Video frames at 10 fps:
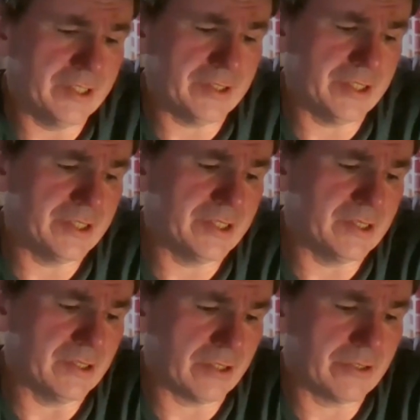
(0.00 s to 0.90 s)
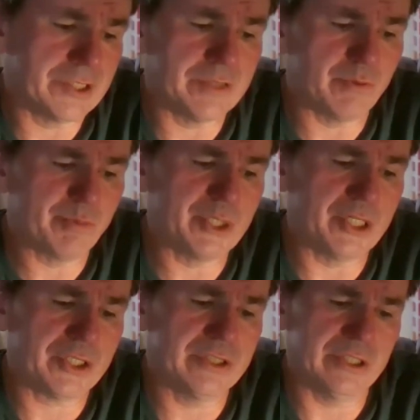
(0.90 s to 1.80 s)
is, this isn't a criticism of
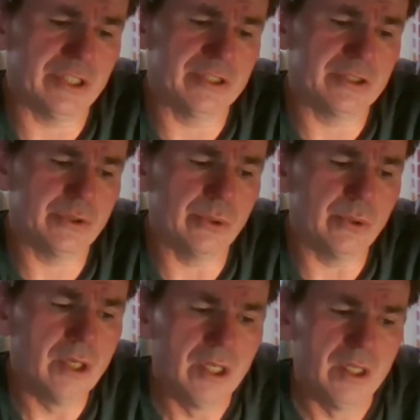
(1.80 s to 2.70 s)
production side at all.